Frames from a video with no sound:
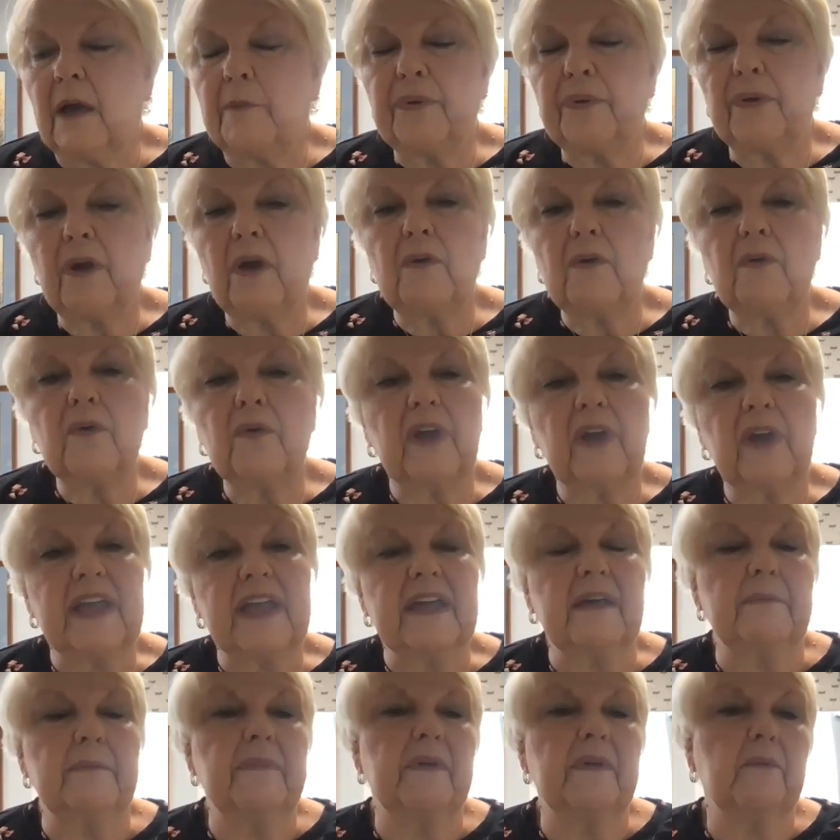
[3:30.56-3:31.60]

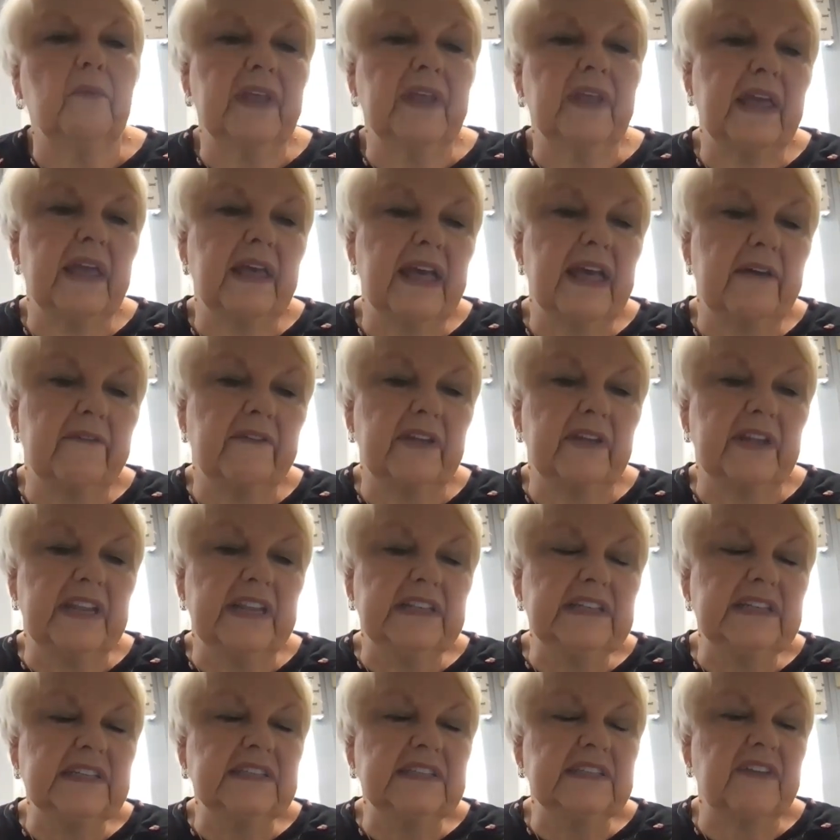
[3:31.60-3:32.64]
program. We have an
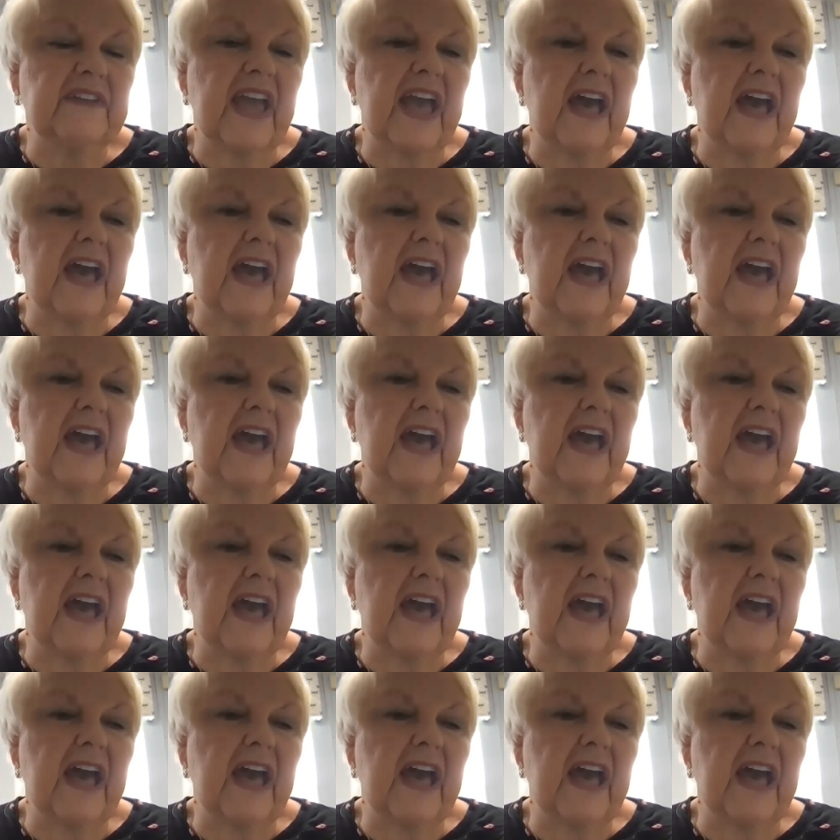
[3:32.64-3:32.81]
intensive